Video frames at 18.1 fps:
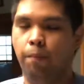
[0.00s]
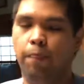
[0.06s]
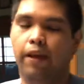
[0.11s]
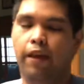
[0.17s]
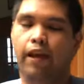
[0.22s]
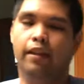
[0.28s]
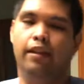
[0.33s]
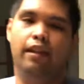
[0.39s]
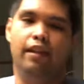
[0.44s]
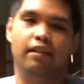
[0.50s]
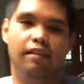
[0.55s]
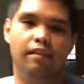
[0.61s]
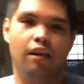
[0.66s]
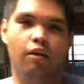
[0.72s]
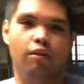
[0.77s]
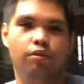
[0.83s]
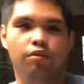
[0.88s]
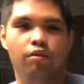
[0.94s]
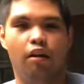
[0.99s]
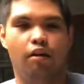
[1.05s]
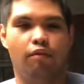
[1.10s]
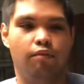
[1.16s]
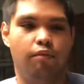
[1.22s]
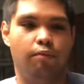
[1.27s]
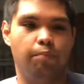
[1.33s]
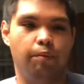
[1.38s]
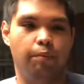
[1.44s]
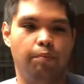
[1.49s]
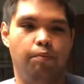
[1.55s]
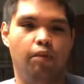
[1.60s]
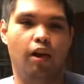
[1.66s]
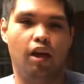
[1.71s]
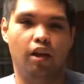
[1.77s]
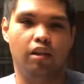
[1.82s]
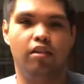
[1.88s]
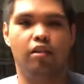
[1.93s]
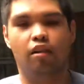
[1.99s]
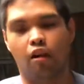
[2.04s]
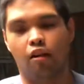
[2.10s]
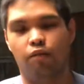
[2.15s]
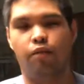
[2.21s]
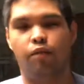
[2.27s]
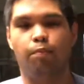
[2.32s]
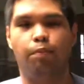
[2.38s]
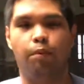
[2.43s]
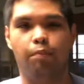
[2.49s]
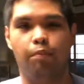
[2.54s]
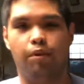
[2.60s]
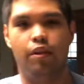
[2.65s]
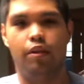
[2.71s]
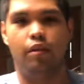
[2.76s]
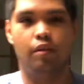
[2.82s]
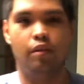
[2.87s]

And that is how you don and doff a PPE.